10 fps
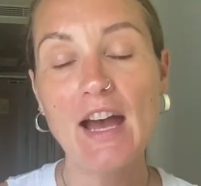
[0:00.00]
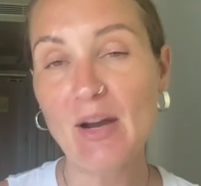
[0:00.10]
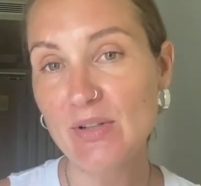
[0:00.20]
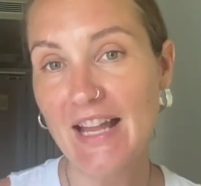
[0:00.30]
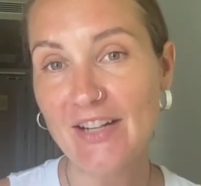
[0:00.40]
I
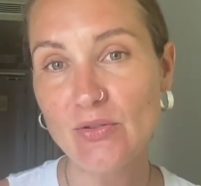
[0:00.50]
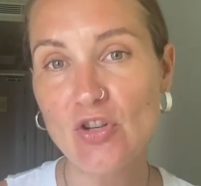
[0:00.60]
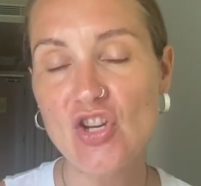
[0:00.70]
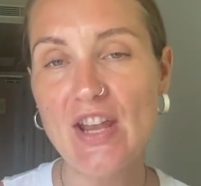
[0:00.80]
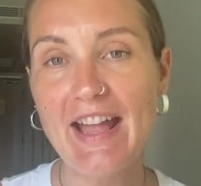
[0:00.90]
would like
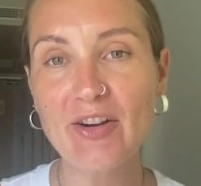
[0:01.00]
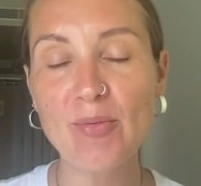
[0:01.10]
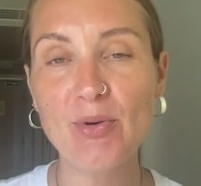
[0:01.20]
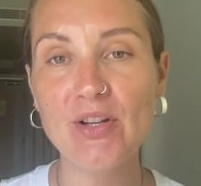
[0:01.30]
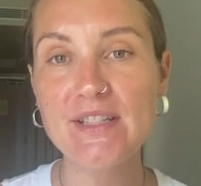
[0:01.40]
to share
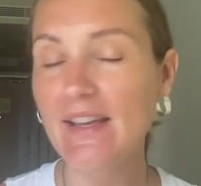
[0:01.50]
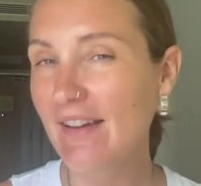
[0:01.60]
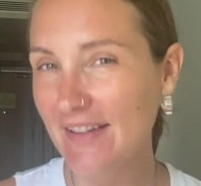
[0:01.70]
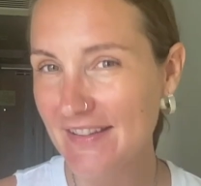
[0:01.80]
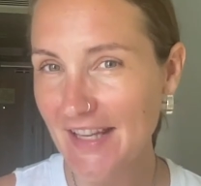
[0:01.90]
about the
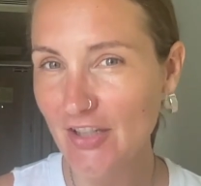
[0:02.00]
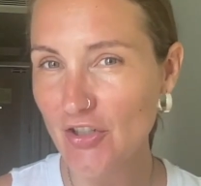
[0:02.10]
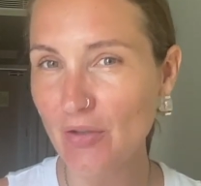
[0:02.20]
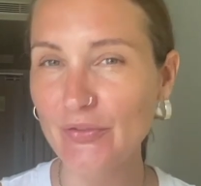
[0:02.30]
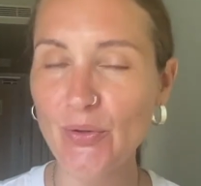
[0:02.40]

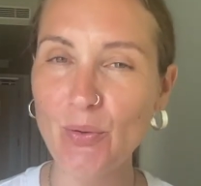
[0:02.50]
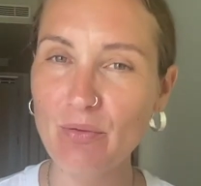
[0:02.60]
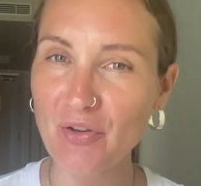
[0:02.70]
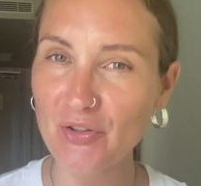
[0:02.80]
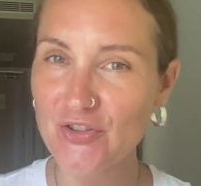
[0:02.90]
architecture of the
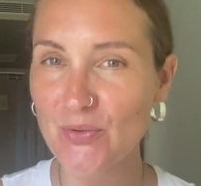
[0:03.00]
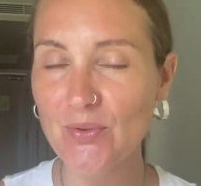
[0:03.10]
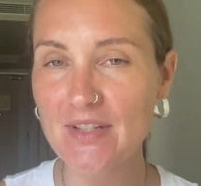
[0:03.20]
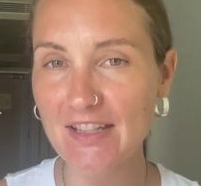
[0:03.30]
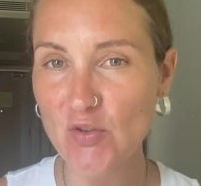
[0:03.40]
oversoul
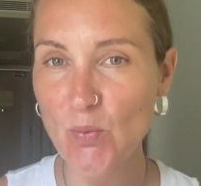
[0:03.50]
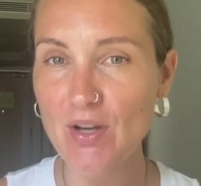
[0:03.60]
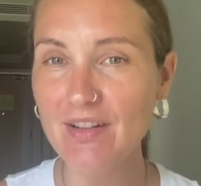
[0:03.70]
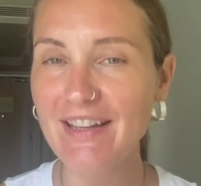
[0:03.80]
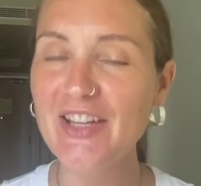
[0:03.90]

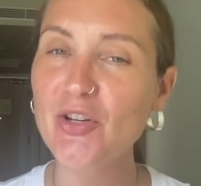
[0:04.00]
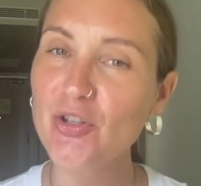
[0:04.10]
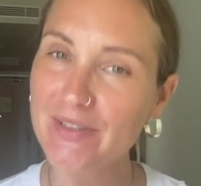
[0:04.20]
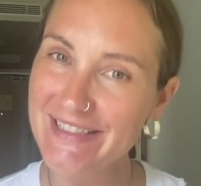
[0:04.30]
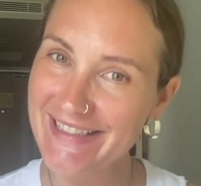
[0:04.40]
network and our
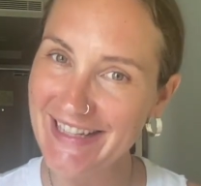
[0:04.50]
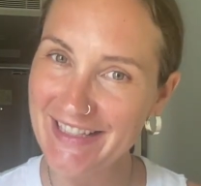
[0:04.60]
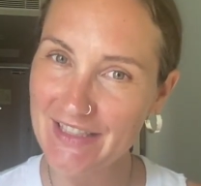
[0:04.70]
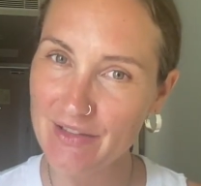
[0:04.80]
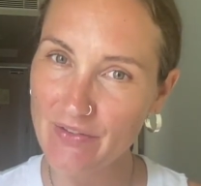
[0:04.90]

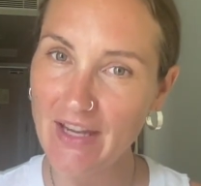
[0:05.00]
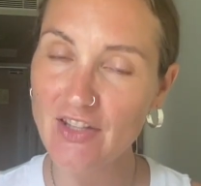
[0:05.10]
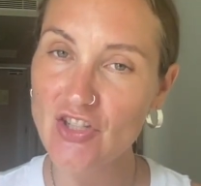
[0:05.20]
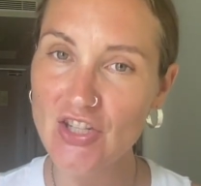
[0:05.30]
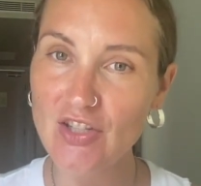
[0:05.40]
crystalline
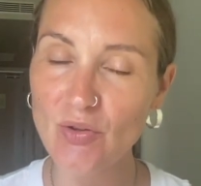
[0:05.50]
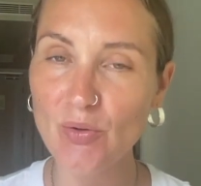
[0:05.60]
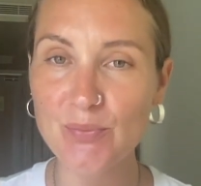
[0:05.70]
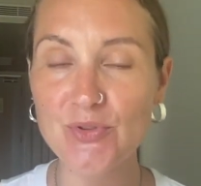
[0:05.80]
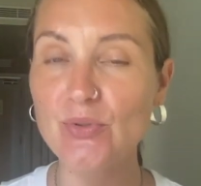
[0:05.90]
divine
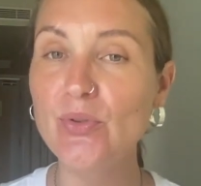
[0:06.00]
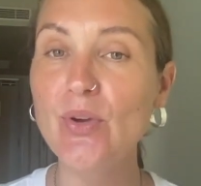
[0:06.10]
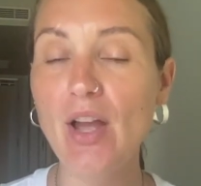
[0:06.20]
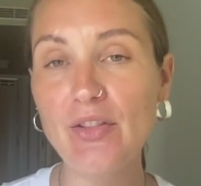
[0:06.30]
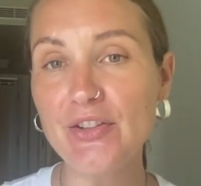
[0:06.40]
genome so
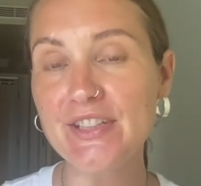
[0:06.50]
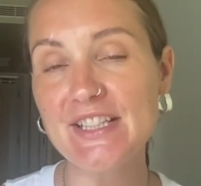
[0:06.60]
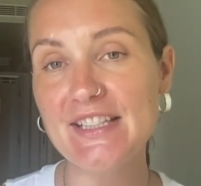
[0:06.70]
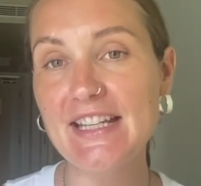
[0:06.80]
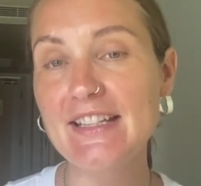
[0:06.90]
you
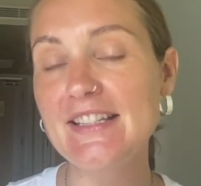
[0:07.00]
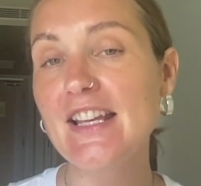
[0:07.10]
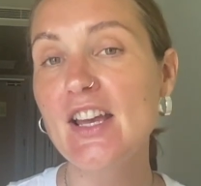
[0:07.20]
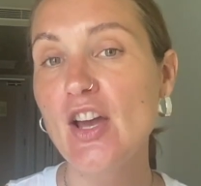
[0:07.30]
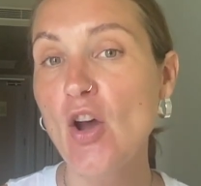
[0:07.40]
understand
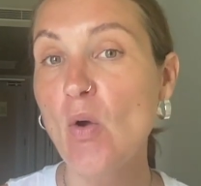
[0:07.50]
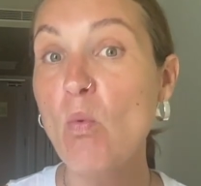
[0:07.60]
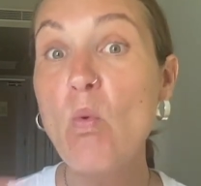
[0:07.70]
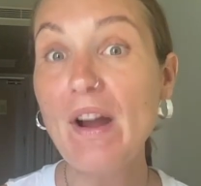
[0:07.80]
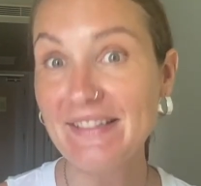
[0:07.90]

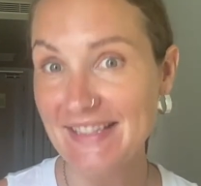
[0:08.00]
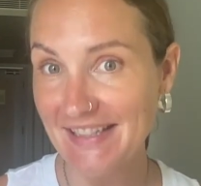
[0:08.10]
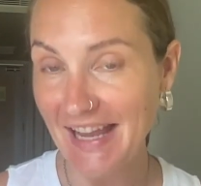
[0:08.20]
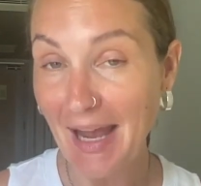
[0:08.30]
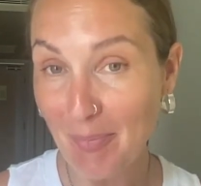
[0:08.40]
what
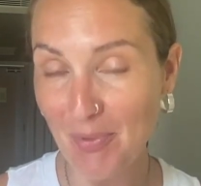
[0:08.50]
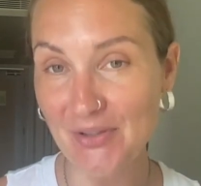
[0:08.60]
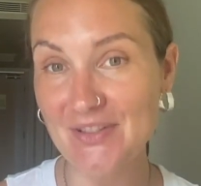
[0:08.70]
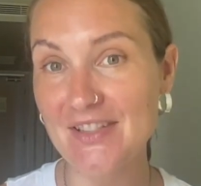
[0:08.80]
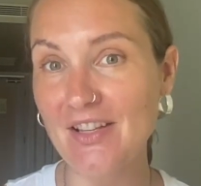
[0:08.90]

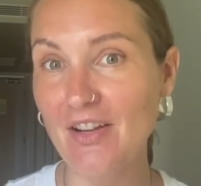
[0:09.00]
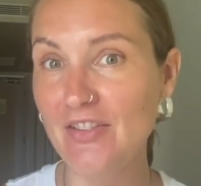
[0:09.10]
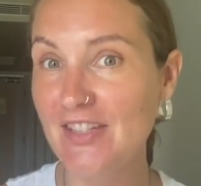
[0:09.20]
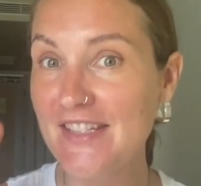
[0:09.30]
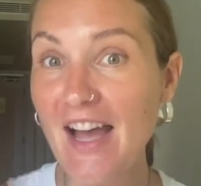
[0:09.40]
happens,
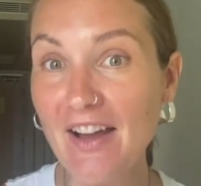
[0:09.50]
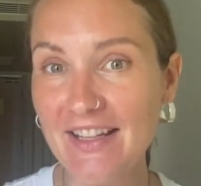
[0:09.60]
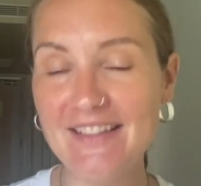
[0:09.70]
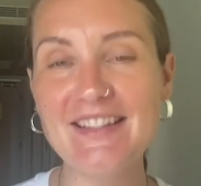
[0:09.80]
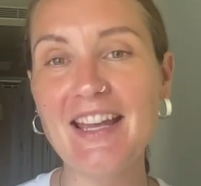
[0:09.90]
this
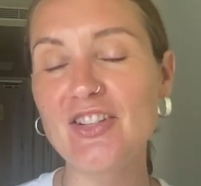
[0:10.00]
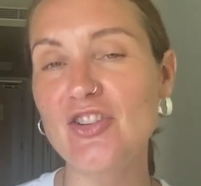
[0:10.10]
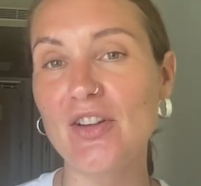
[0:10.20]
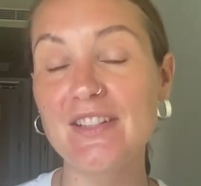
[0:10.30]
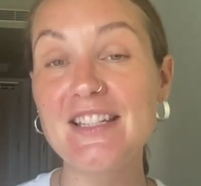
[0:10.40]

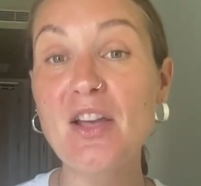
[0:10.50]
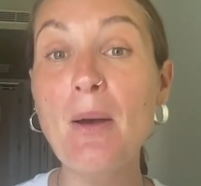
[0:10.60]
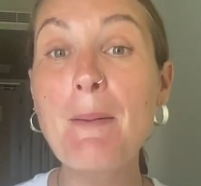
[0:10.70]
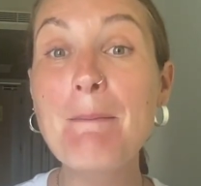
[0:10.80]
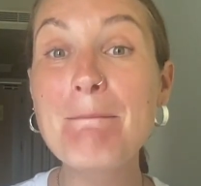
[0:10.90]
architecture, this
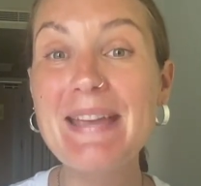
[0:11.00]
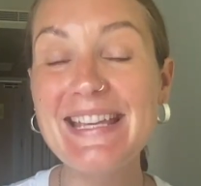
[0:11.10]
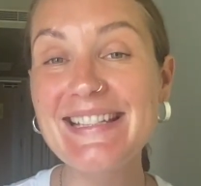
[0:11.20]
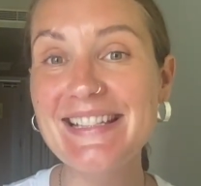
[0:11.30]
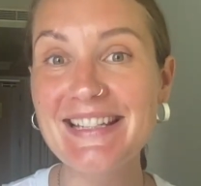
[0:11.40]

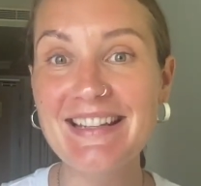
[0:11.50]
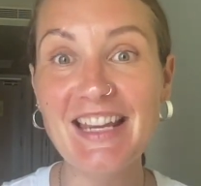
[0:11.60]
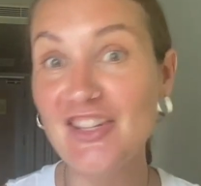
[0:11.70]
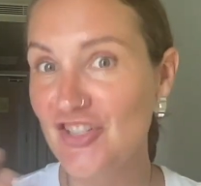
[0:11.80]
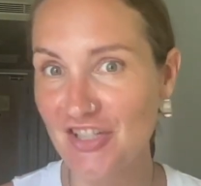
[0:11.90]
amazing
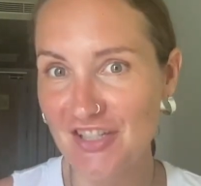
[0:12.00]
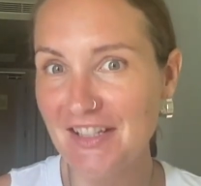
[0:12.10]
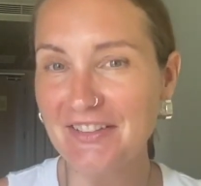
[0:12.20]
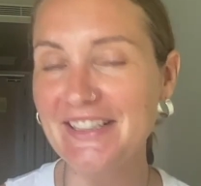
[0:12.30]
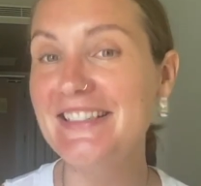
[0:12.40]

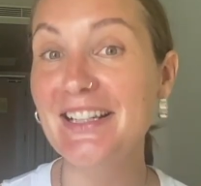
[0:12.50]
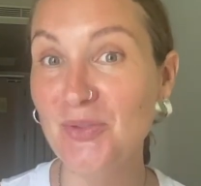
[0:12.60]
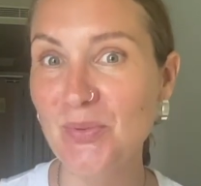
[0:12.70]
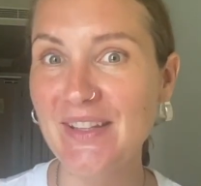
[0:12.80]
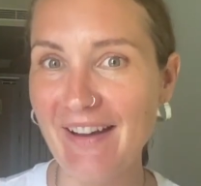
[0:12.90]
engineering
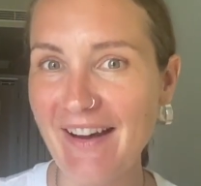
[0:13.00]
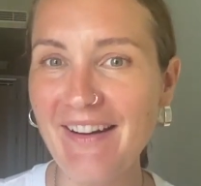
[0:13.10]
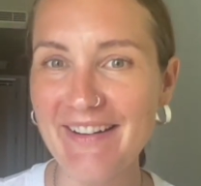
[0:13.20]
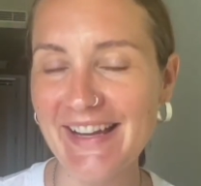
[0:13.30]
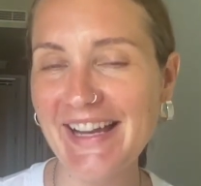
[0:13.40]
that we are